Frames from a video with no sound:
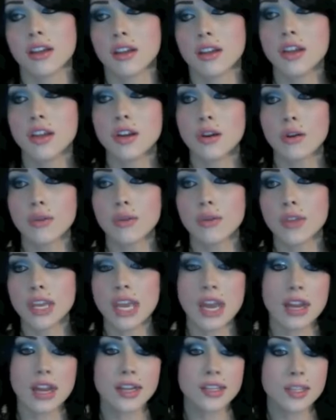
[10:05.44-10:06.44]
they
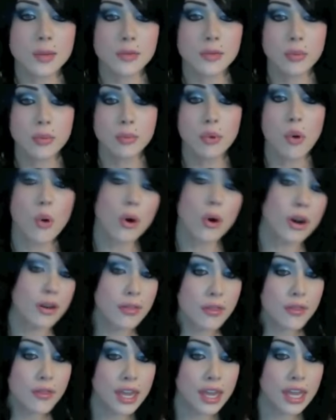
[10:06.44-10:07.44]
can't accept the
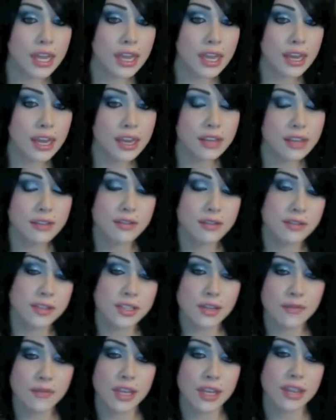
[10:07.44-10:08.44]
porn thing and
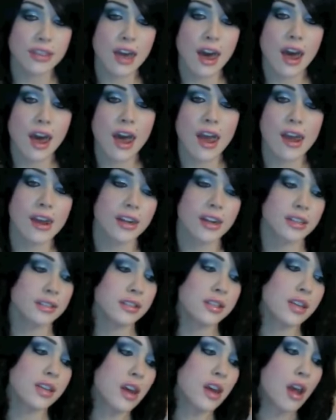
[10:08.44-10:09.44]
stuff like that.
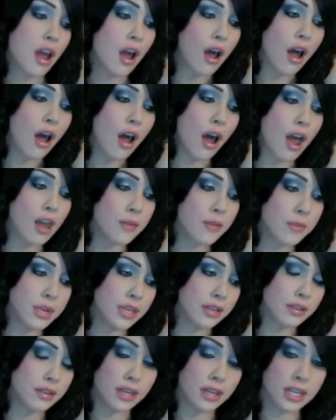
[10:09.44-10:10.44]
And I
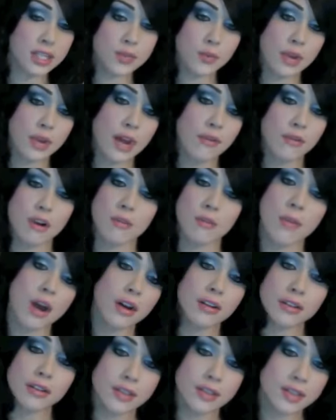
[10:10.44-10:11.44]
mean, it's whatever. I'm
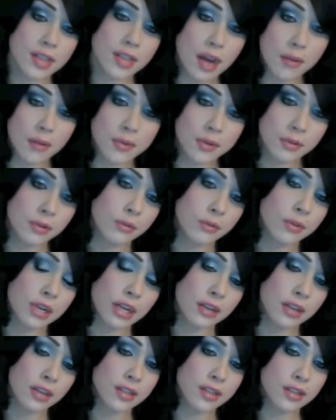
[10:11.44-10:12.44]
not gonna stop doing what
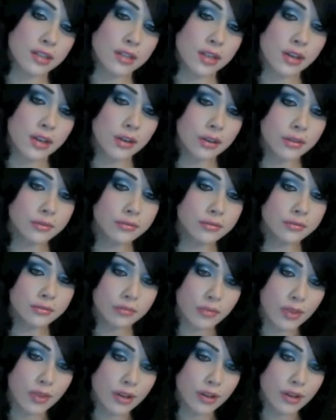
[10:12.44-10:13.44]
I like to do.
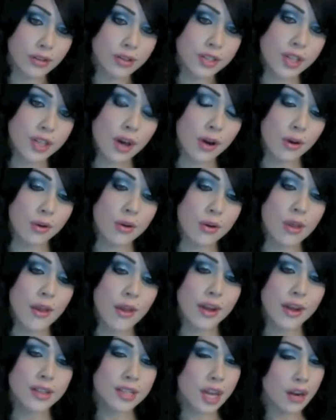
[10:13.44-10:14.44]
So
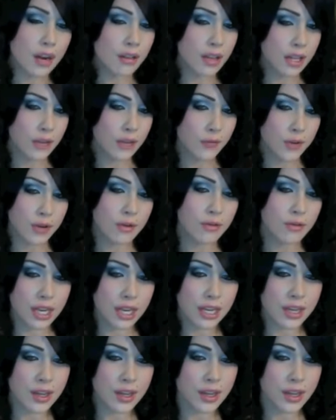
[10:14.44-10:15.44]
it's kind of like if you don't
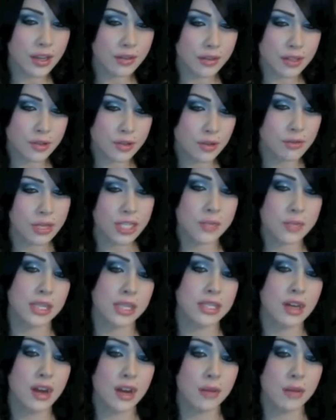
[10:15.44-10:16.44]
like it, then don't waste my
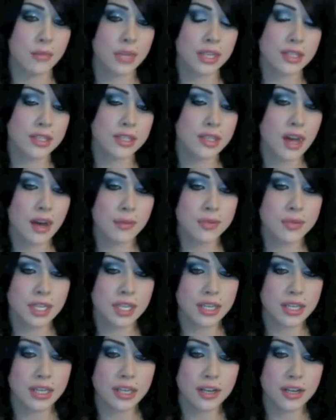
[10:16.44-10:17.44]
time. Like stop
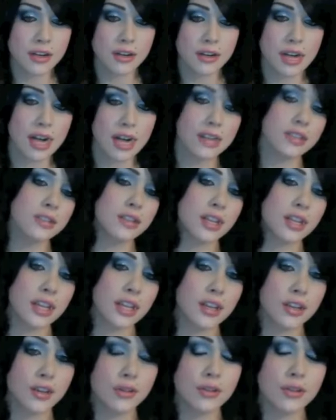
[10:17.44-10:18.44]
sitting here and acting
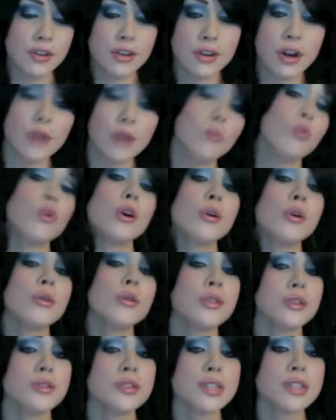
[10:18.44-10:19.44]
like you're at war with
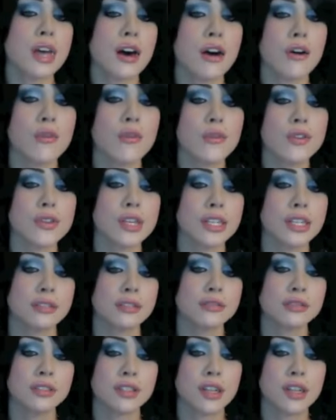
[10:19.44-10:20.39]
yourself, and then